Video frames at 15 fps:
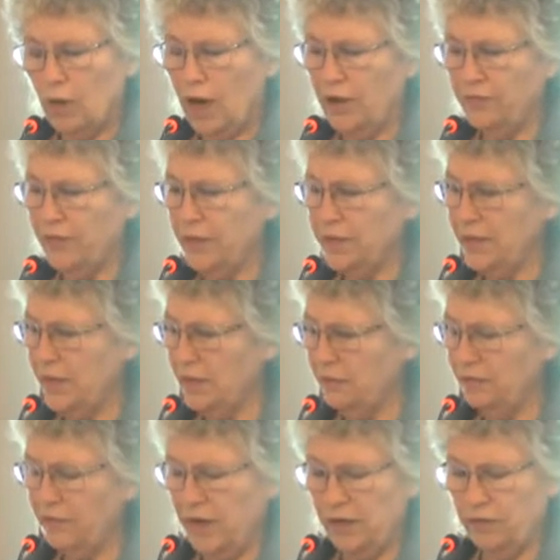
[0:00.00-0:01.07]
I've
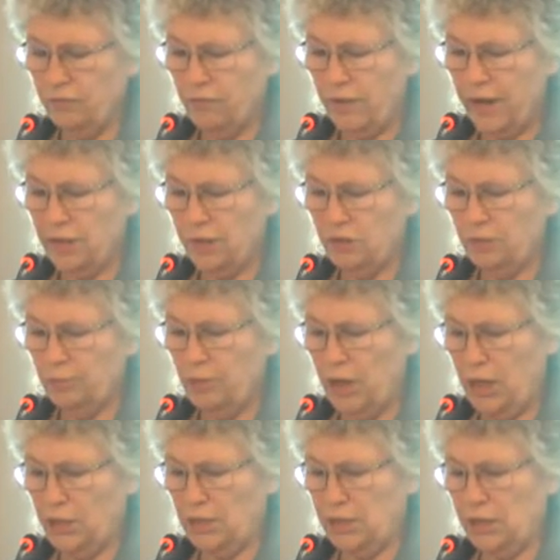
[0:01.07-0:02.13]
identified regular
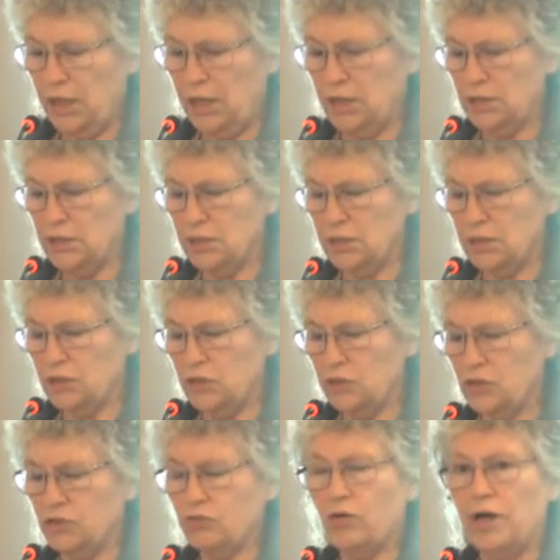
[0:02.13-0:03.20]
polygons such
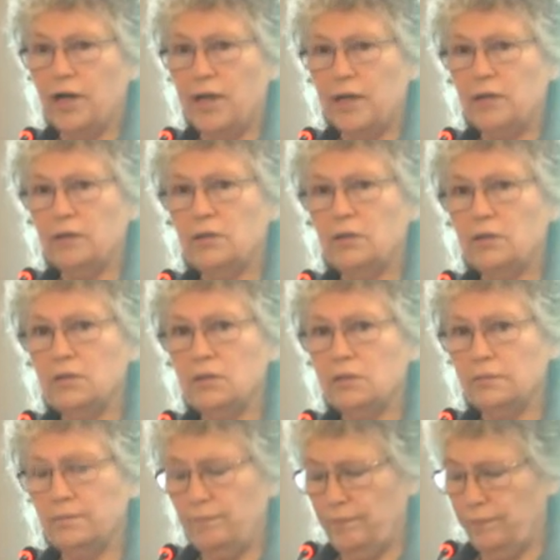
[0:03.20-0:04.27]
as
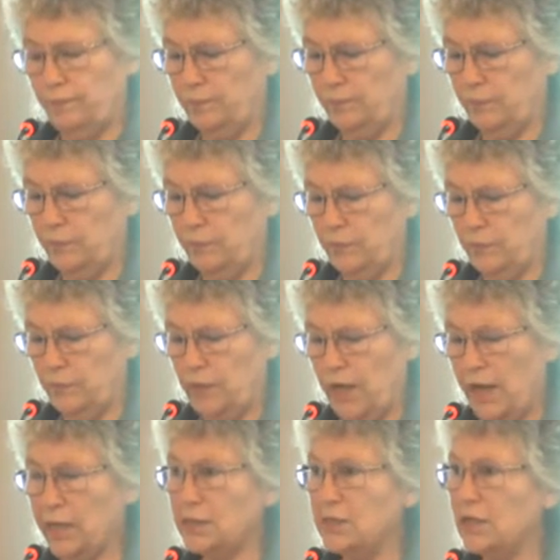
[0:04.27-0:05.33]
triangles,
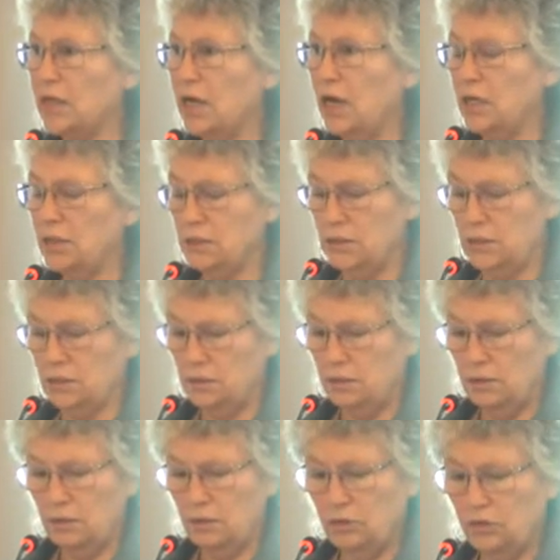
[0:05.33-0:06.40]
hexagons,
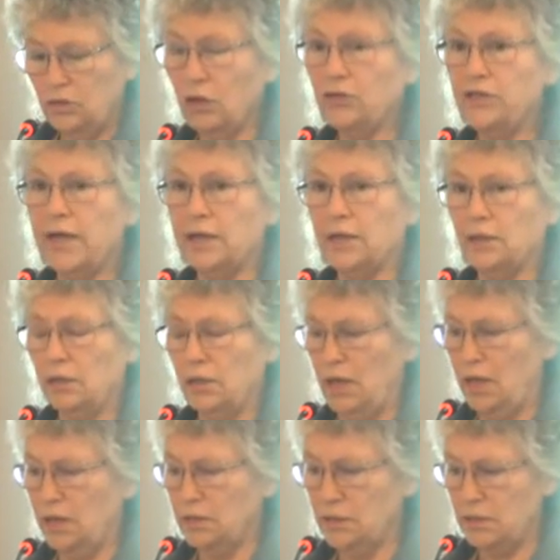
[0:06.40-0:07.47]

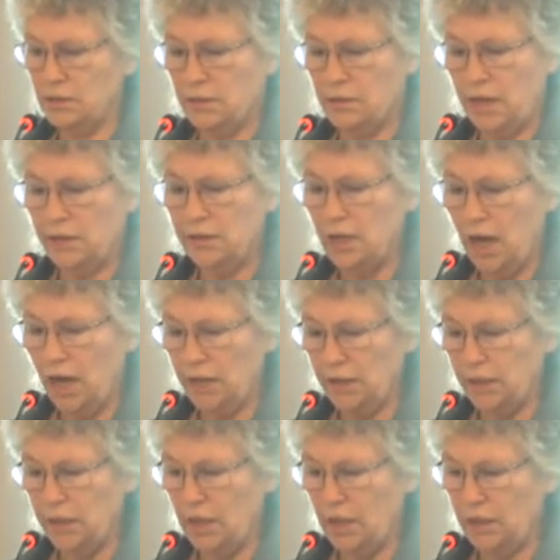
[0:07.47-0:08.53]
dodecagons, and
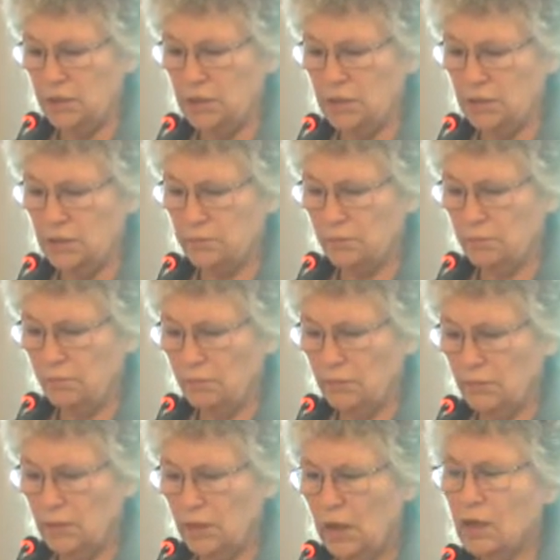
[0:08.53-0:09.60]
nonagons,
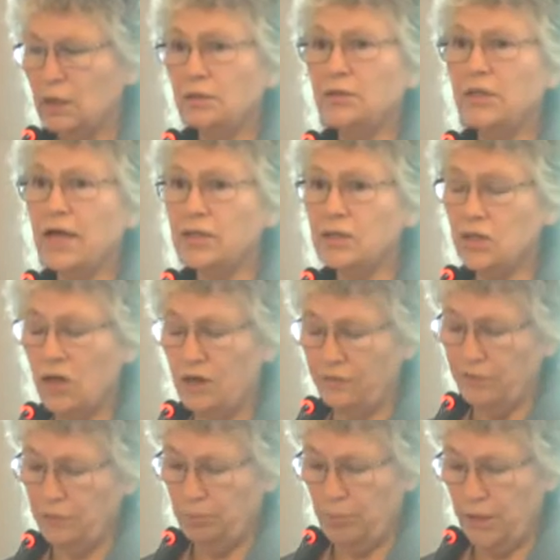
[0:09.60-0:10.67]
less
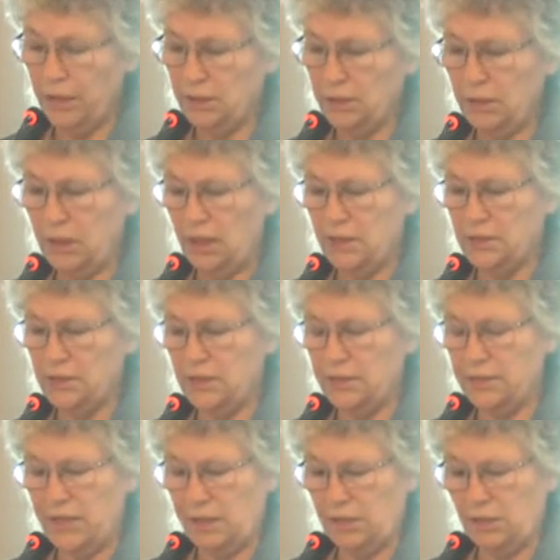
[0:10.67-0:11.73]
often pentagons
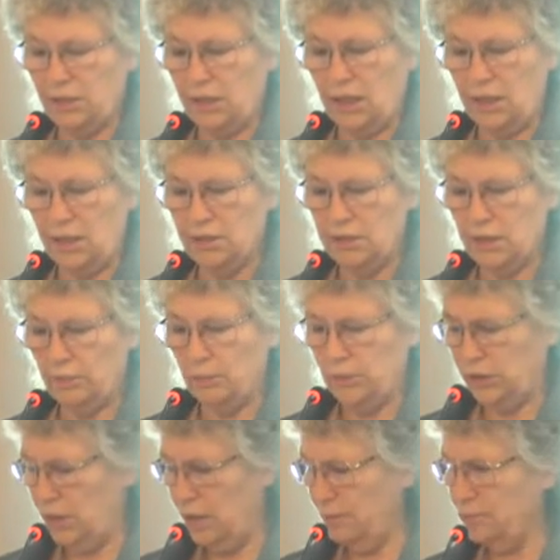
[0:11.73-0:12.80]
and decagons, and
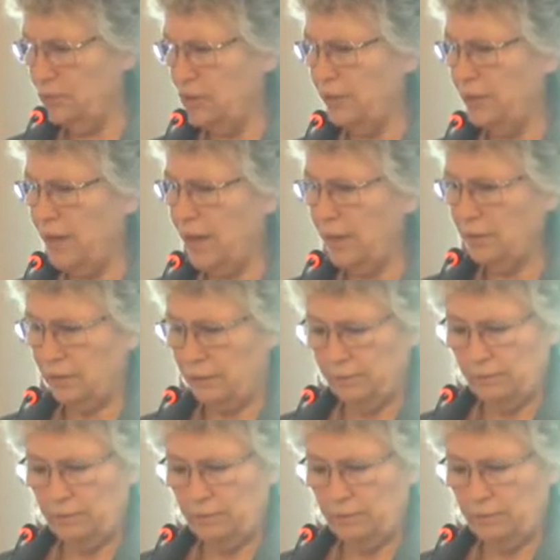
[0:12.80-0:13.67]
we'll come to that.